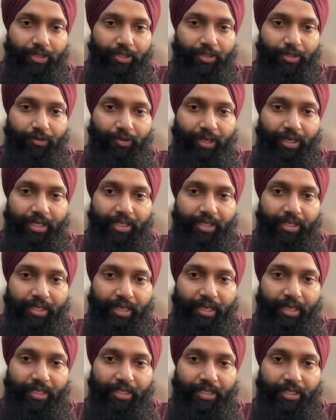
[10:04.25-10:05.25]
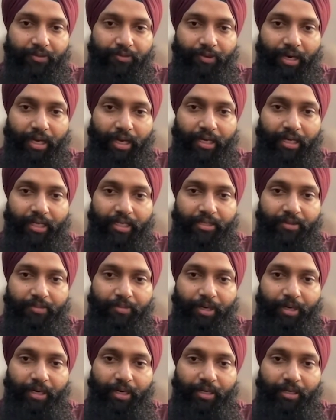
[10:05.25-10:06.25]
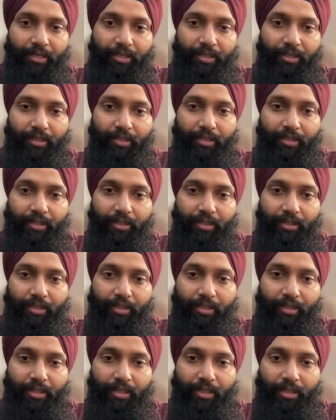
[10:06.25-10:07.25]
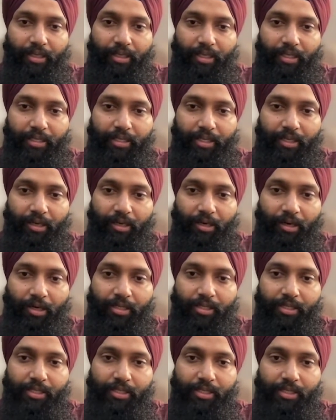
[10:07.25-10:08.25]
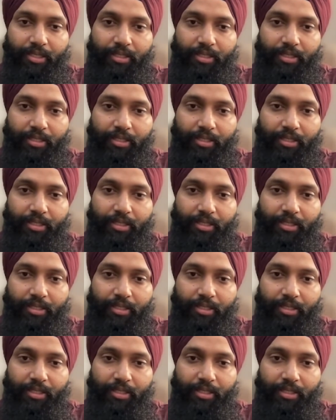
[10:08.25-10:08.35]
So we are saying Shefali is brilliant is a cause.